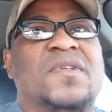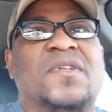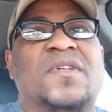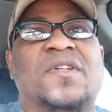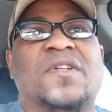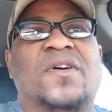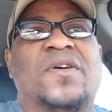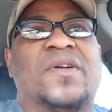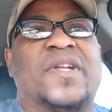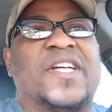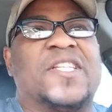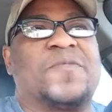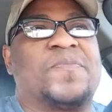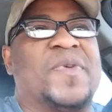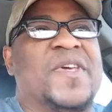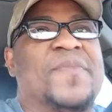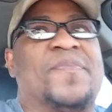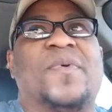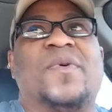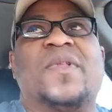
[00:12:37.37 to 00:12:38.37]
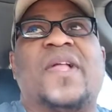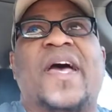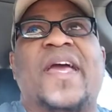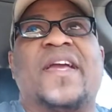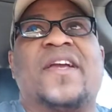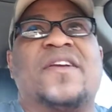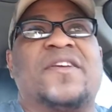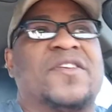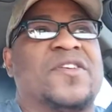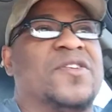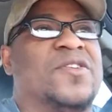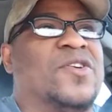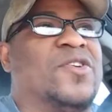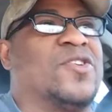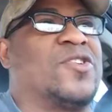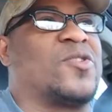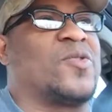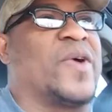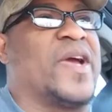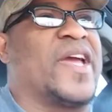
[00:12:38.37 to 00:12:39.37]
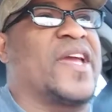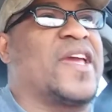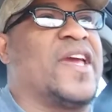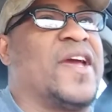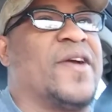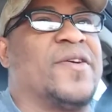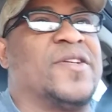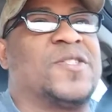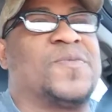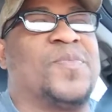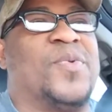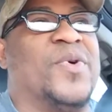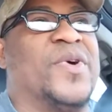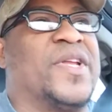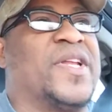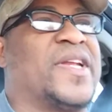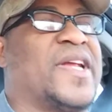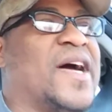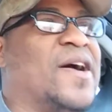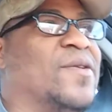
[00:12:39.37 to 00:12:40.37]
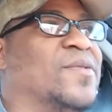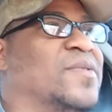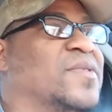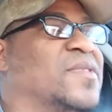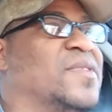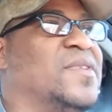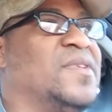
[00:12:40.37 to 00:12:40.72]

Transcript: And as people like, Craig Harris pointed out,